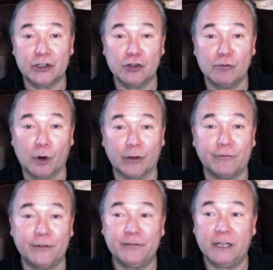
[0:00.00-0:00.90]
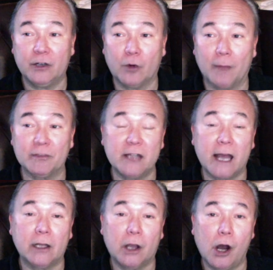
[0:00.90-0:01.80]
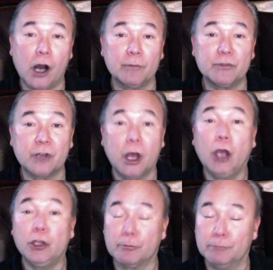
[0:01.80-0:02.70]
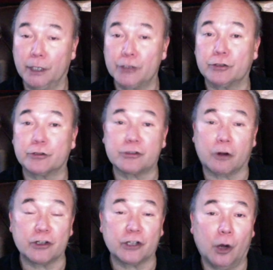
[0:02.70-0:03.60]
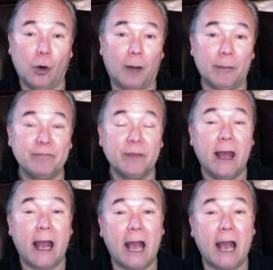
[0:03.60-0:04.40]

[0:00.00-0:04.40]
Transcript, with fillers: consume more than fifteen grams net carbs, your blood sugar starts to go up.